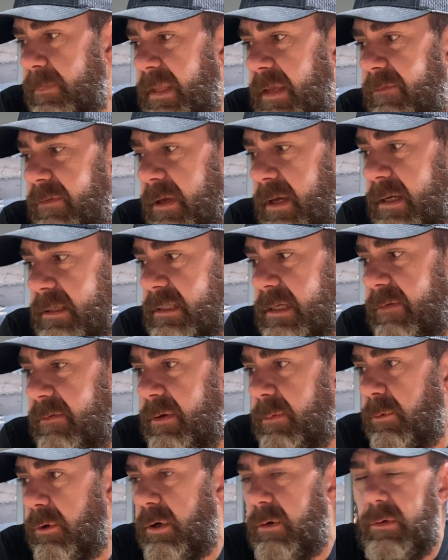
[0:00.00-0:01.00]
If you guys have any
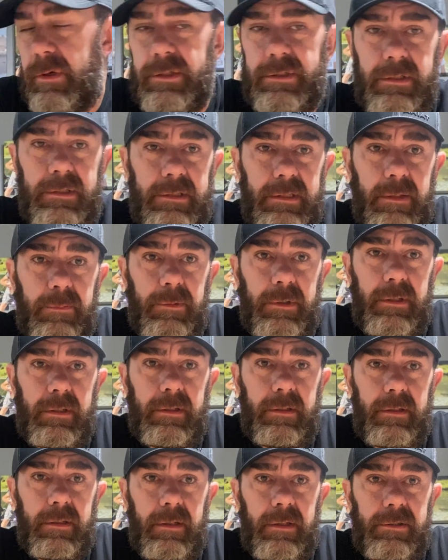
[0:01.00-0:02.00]
more questions, give me
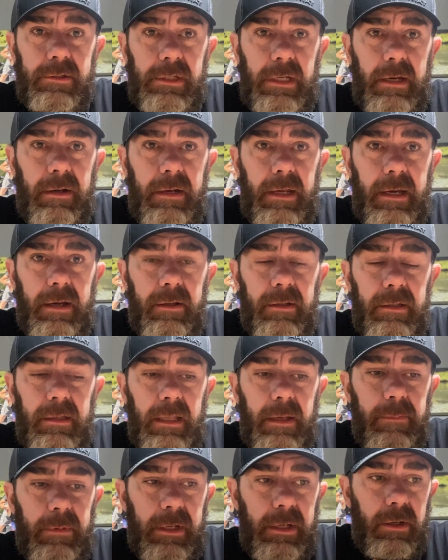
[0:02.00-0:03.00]
a shout out.
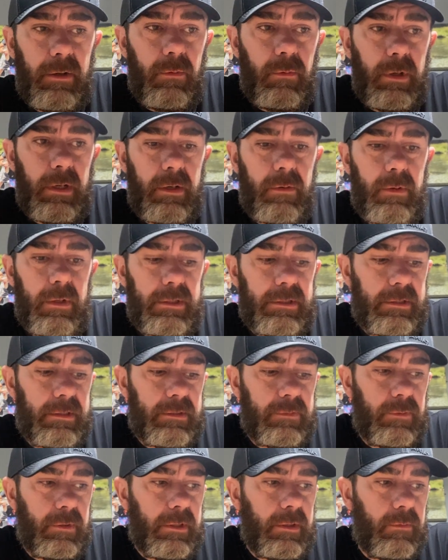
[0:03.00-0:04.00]
Let me know what
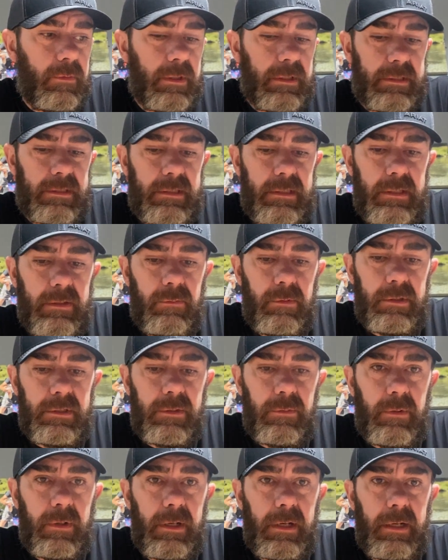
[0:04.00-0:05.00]
questions, what you want to see, what
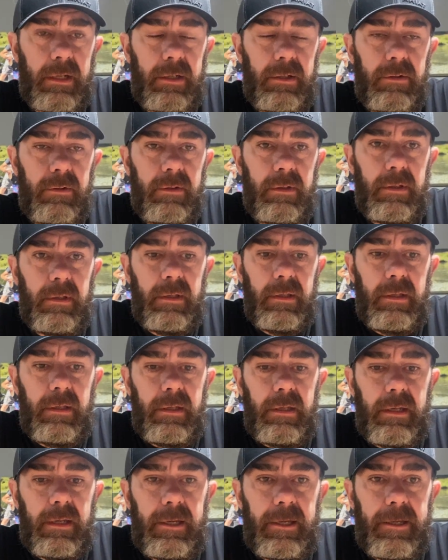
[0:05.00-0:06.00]
you want to know.
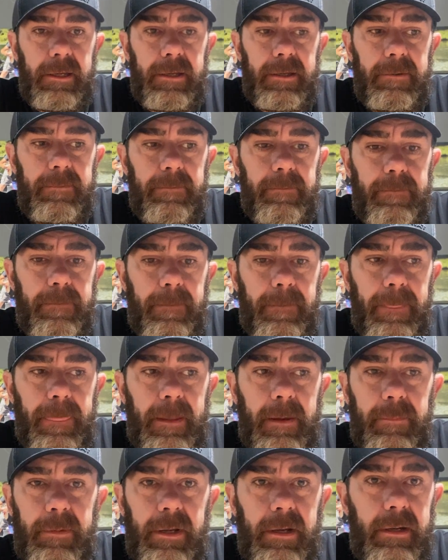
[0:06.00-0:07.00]
I'm
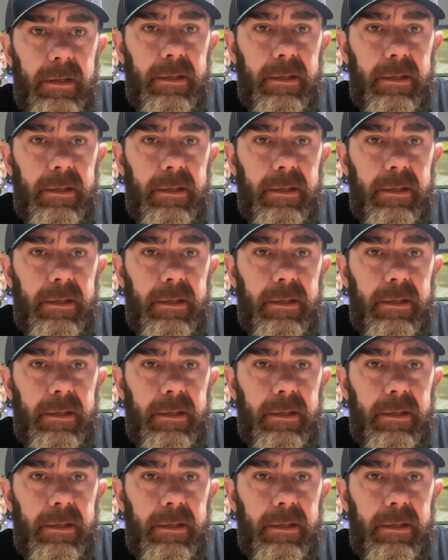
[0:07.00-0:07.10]
here to